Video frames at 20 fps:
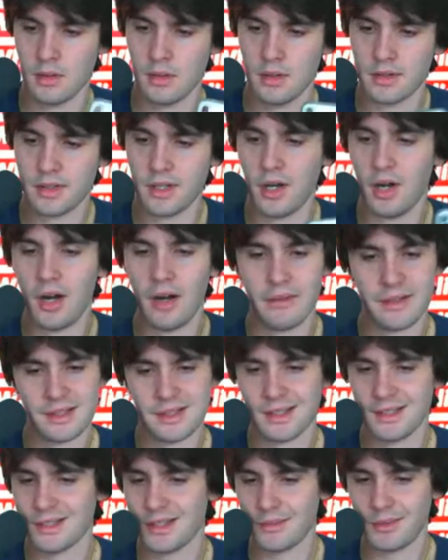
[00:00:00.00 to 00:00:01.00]
So
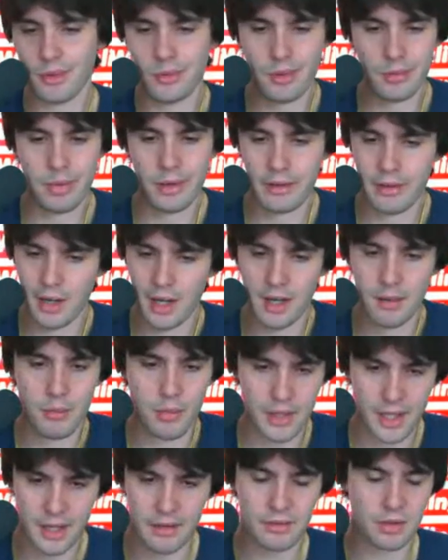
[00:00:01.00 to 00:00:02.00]
obviously some don't want to pick up,
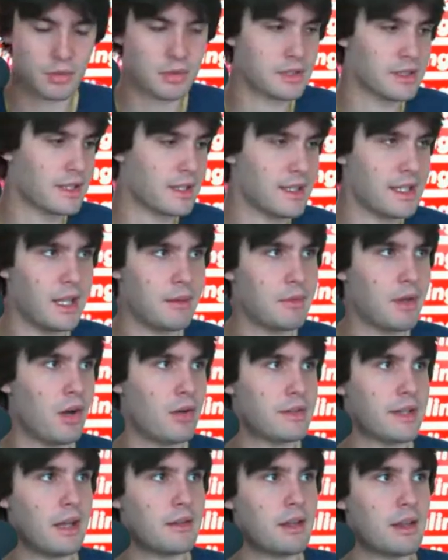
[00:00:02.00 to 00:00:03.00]
whatever. We're just going to keep
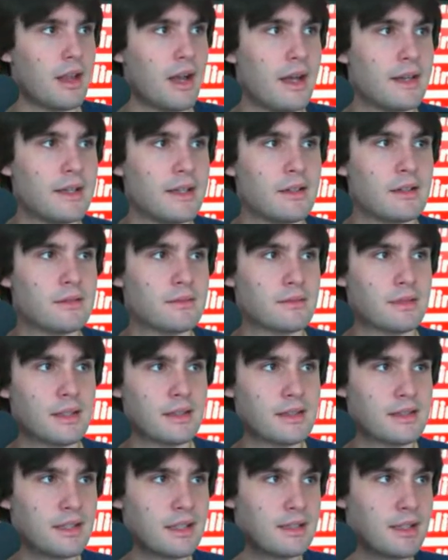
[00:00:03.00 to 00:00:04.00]
going down the line here and get
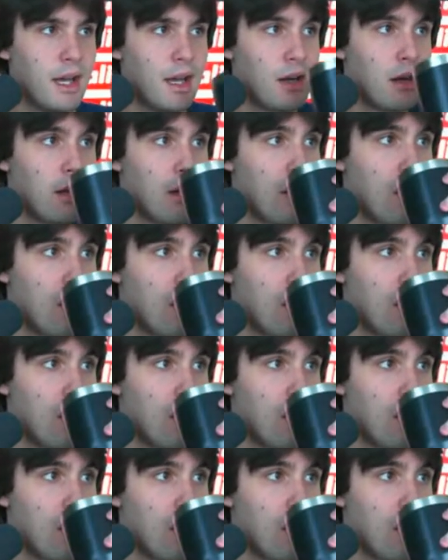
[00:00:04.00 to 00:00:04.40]
this thing done.